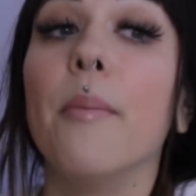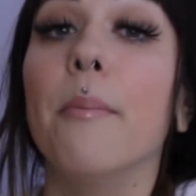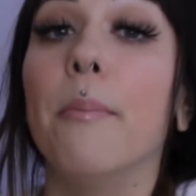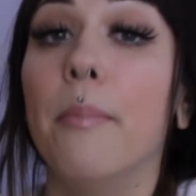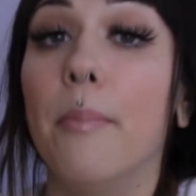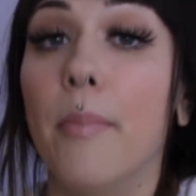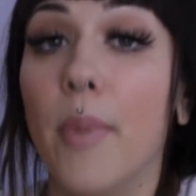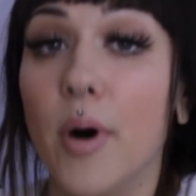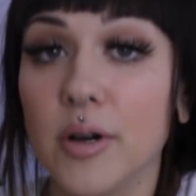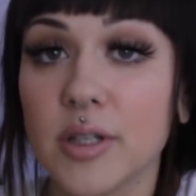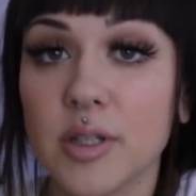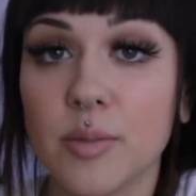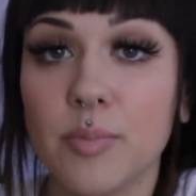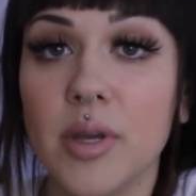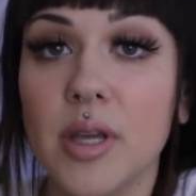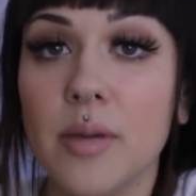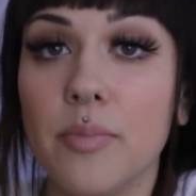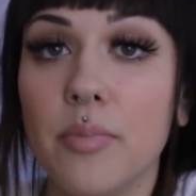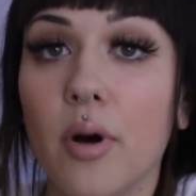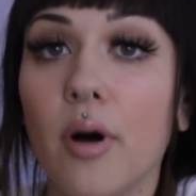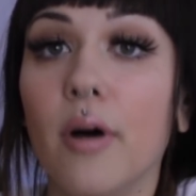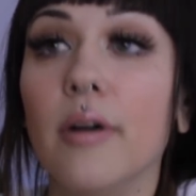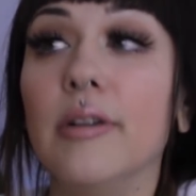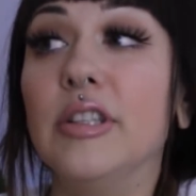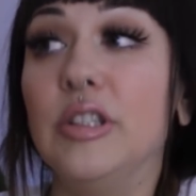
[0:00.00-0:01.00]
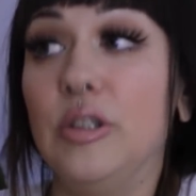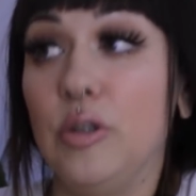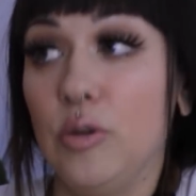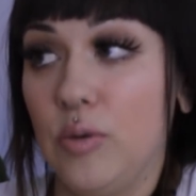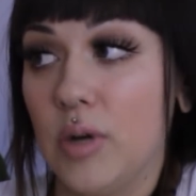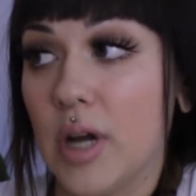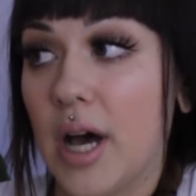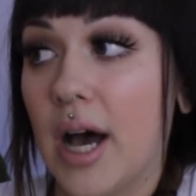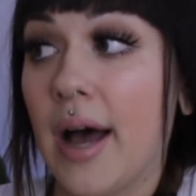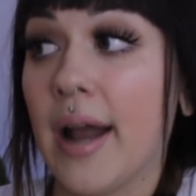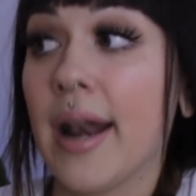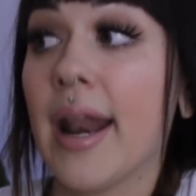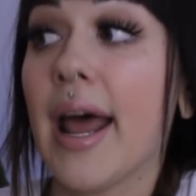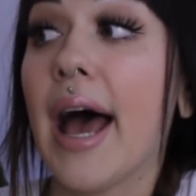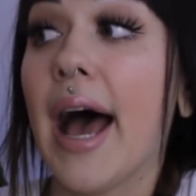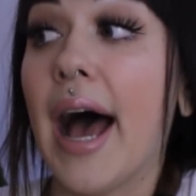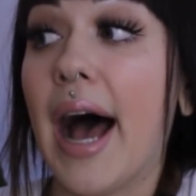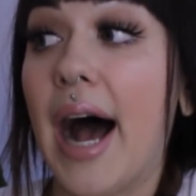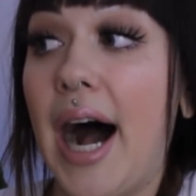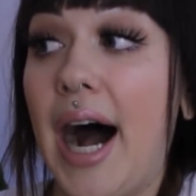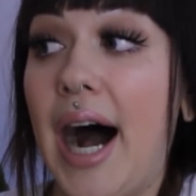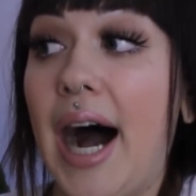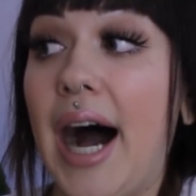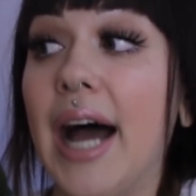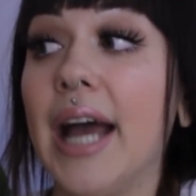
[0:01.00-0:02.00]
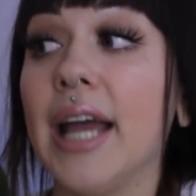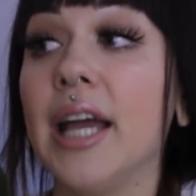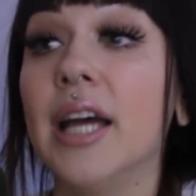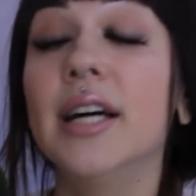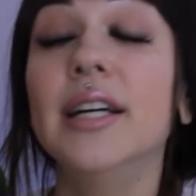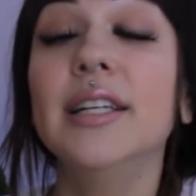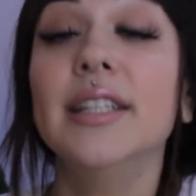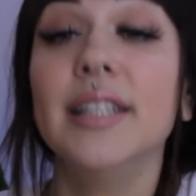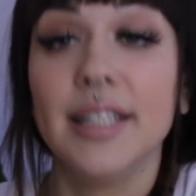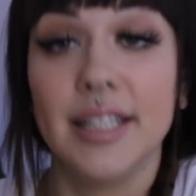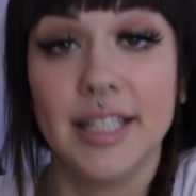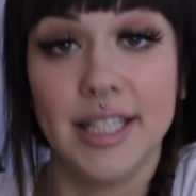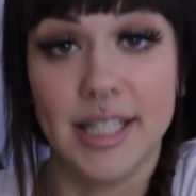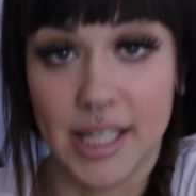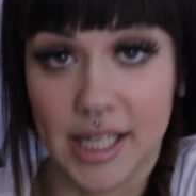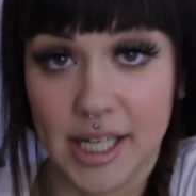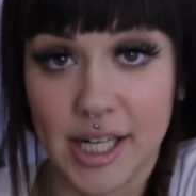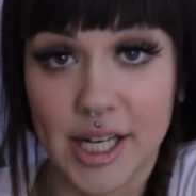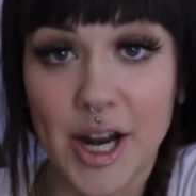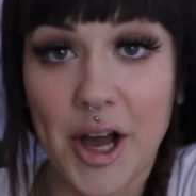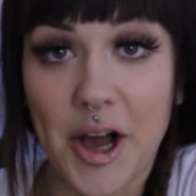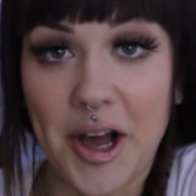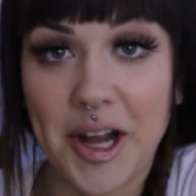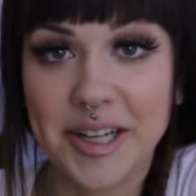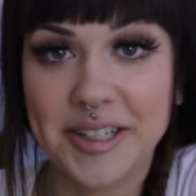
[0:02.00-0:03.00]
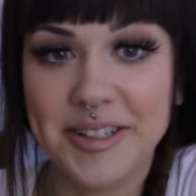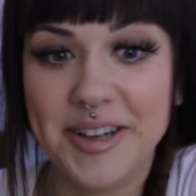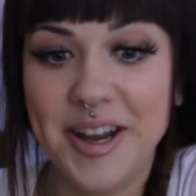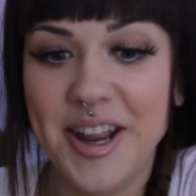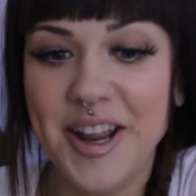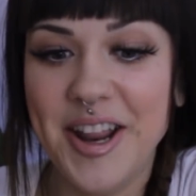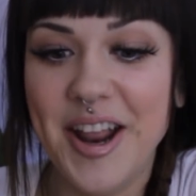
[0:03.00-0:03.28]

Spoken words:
Most people do not. I did not.